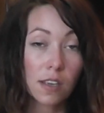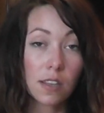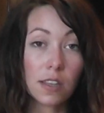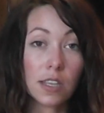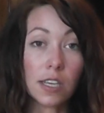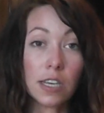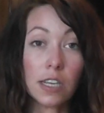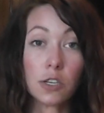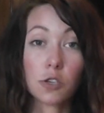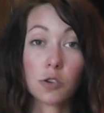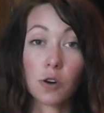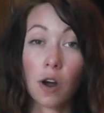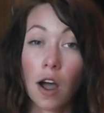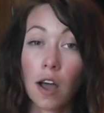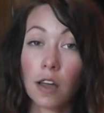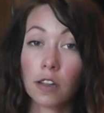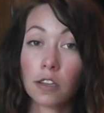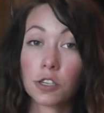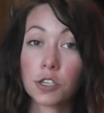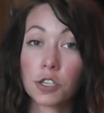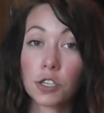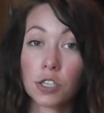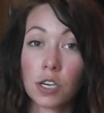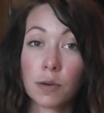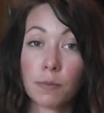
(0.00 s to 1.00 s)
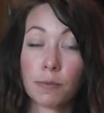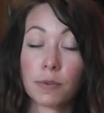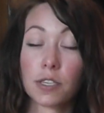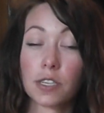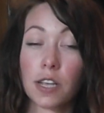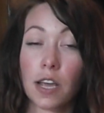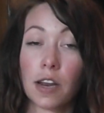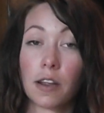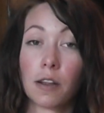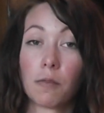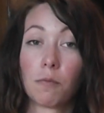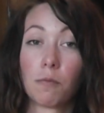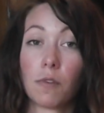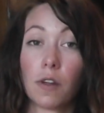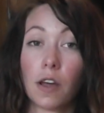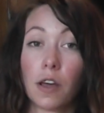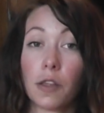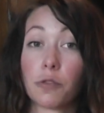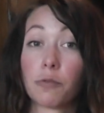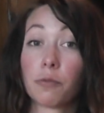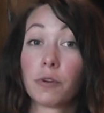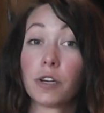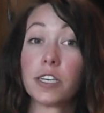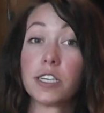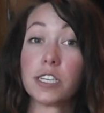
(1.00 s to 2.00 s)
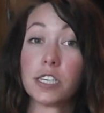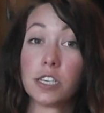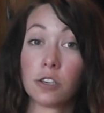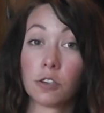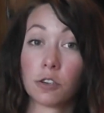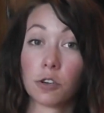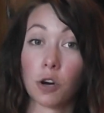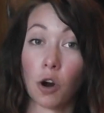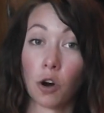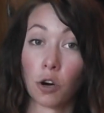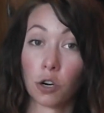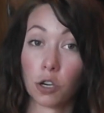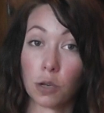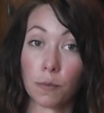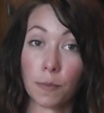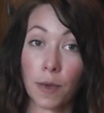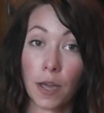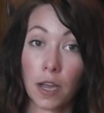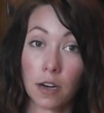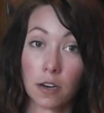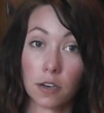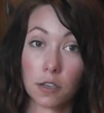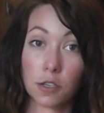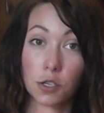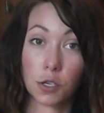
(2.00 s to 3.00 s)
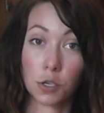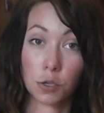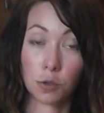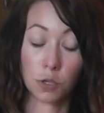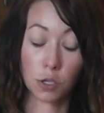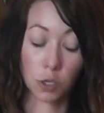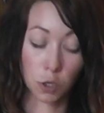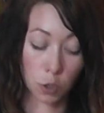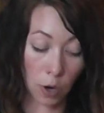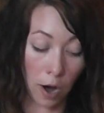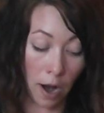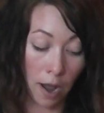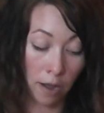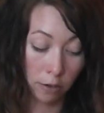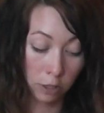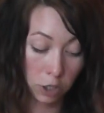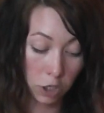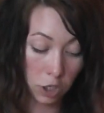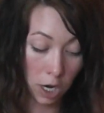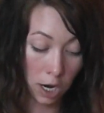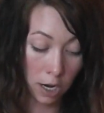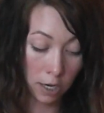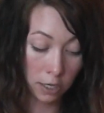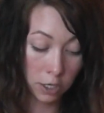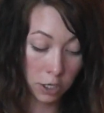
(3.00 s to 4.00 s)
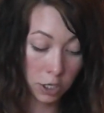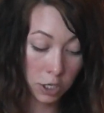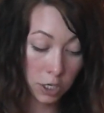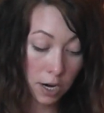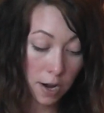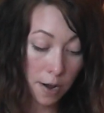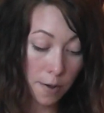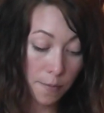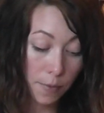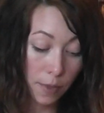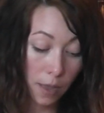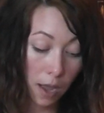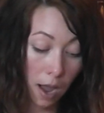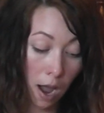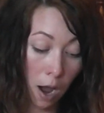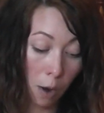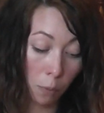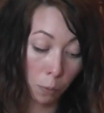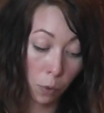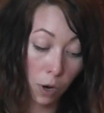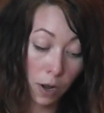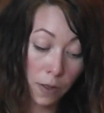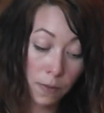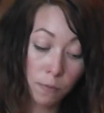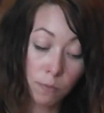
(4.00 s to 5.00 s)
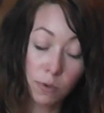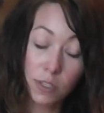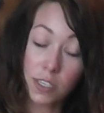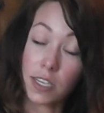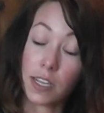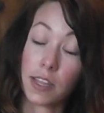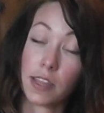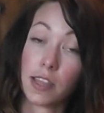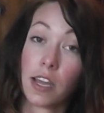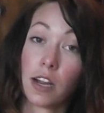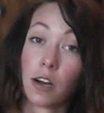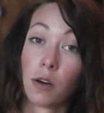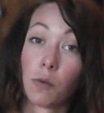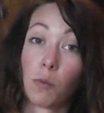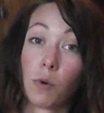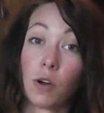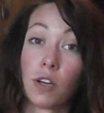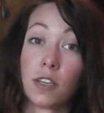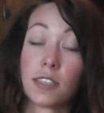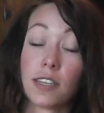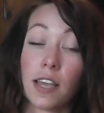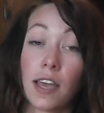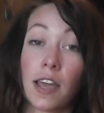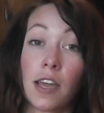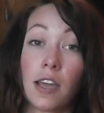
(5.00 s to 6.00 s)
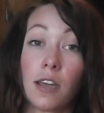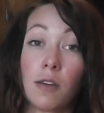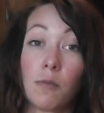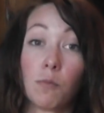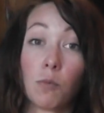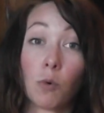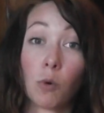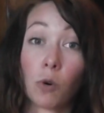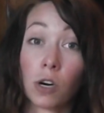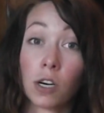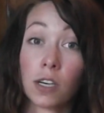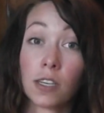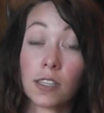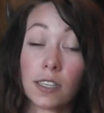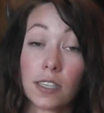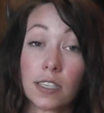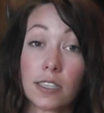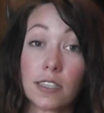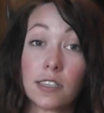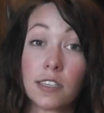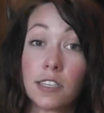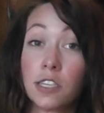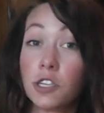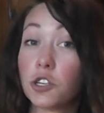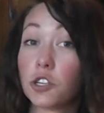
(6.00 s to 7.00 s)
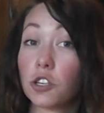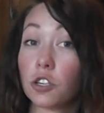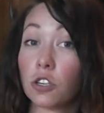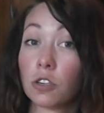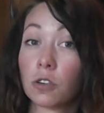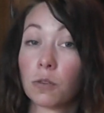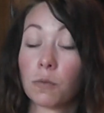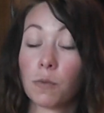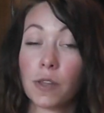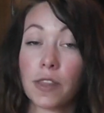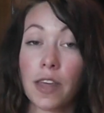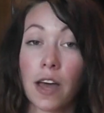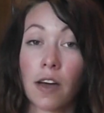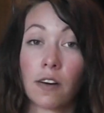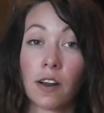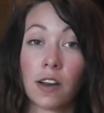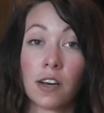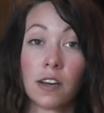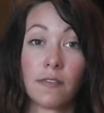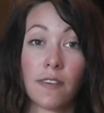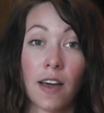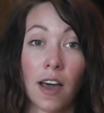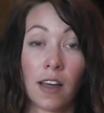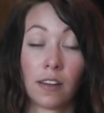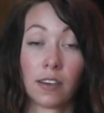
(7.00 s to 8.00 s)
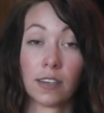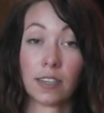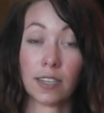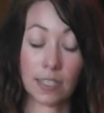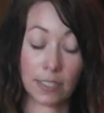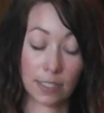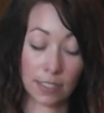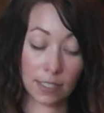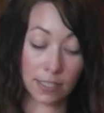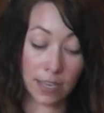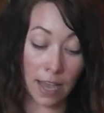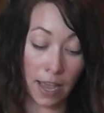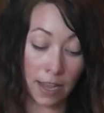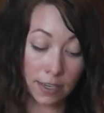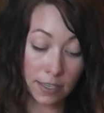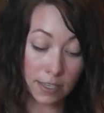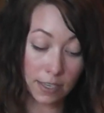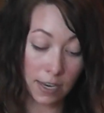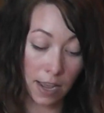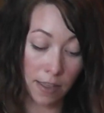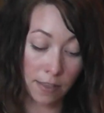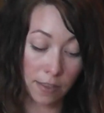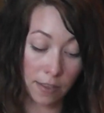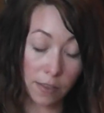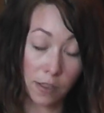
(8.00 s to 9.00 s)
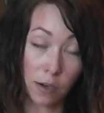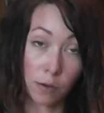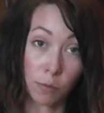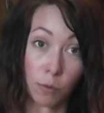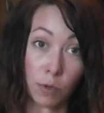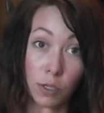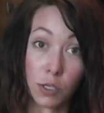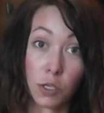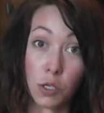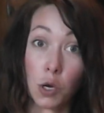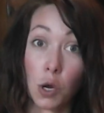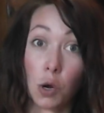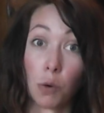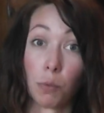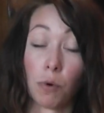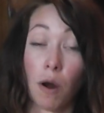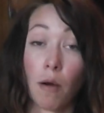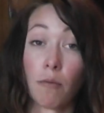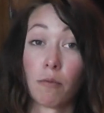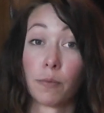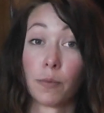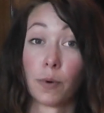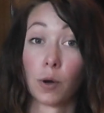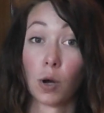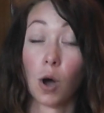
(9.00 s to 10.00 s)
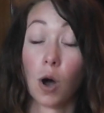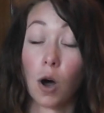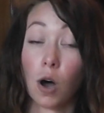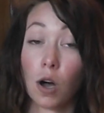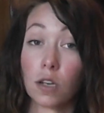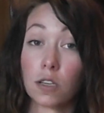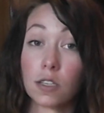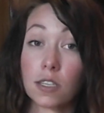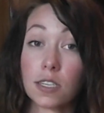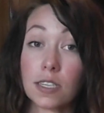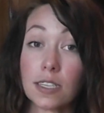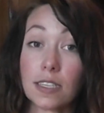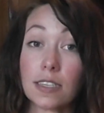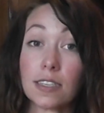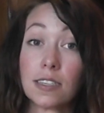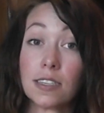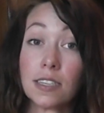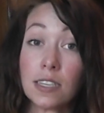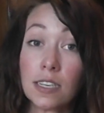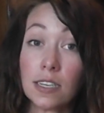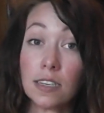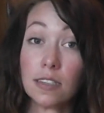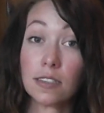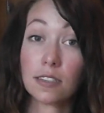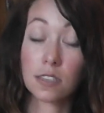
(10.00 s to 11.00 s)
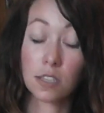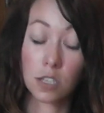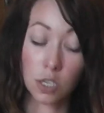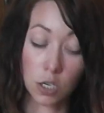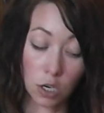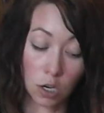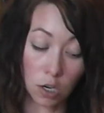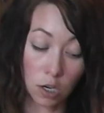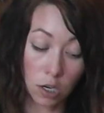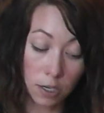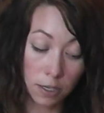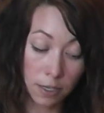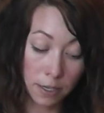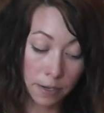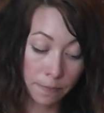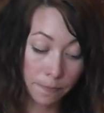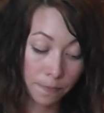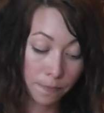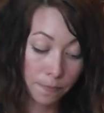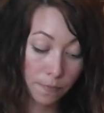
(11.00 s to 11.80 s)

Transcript: The trial attorney presented a three-tiered argument to the trial judge. One was that there was a warrantless seizure without any valid consent and that there was no probable cause to seize the dog.